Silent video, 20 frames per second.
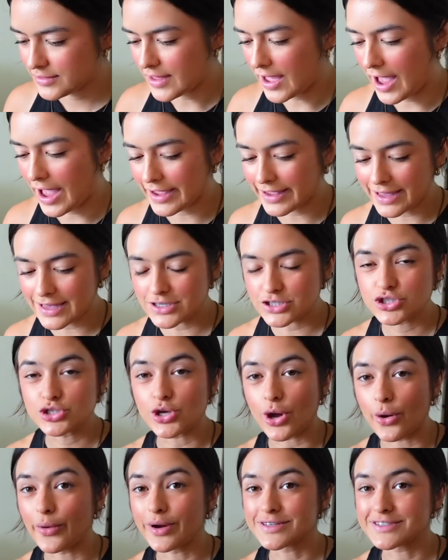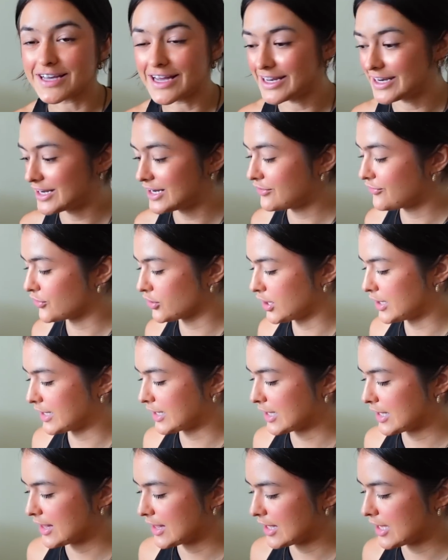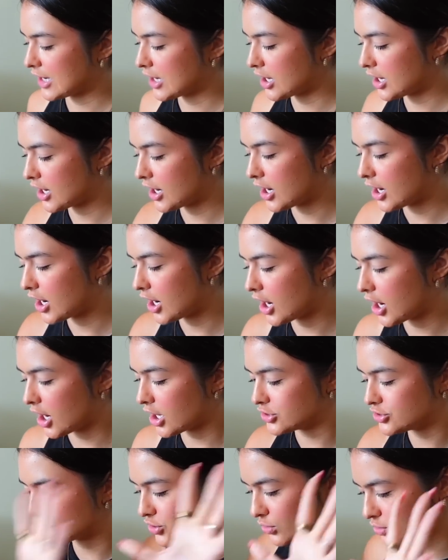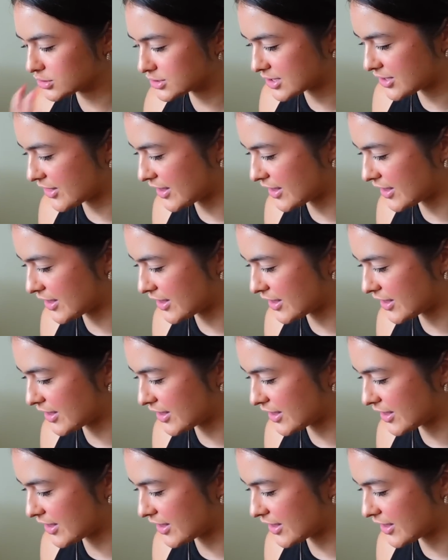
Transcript: I get so excited for like adult